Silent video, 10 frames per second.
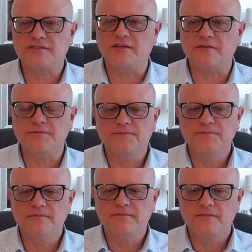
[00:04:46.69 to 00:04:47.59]
So
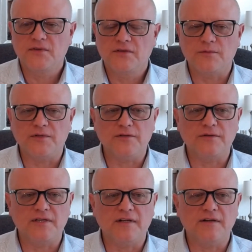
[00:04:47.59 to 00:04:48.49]
we
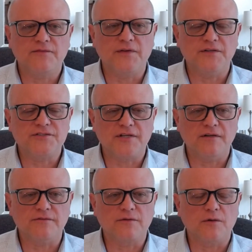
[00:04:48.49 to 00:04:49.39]
do get our fair
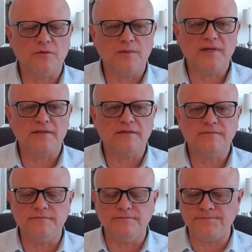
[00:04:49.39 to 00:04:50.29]
share of cold weather.